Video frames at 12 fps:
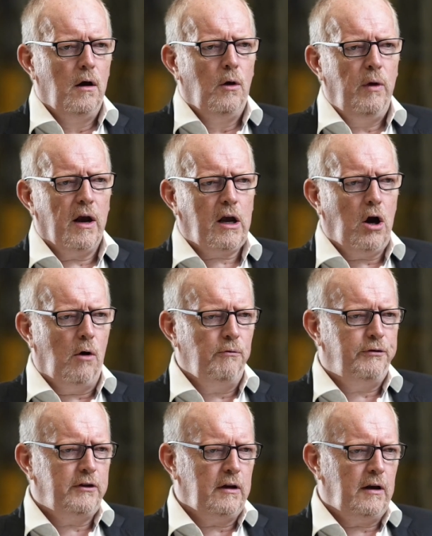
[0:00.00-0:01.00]
We are
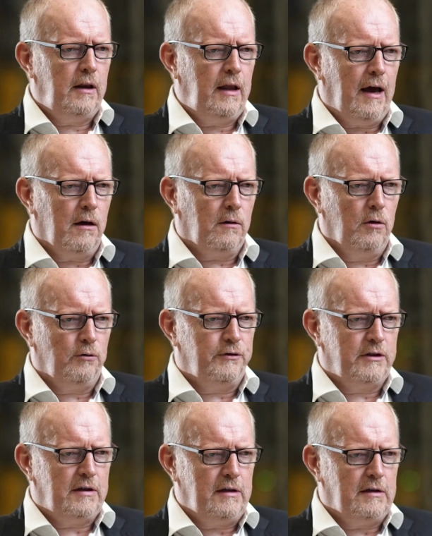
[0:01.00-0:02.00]
confident in the outlook for
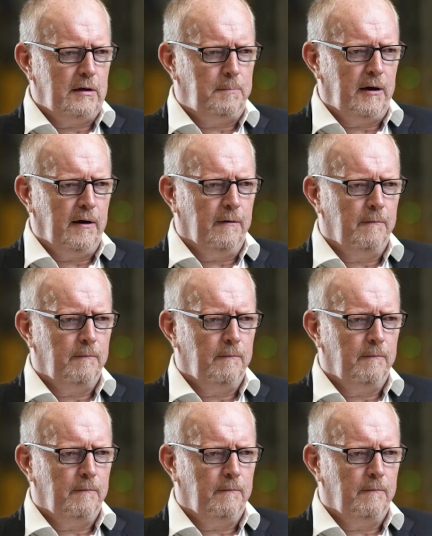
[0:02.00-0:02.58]
CTP.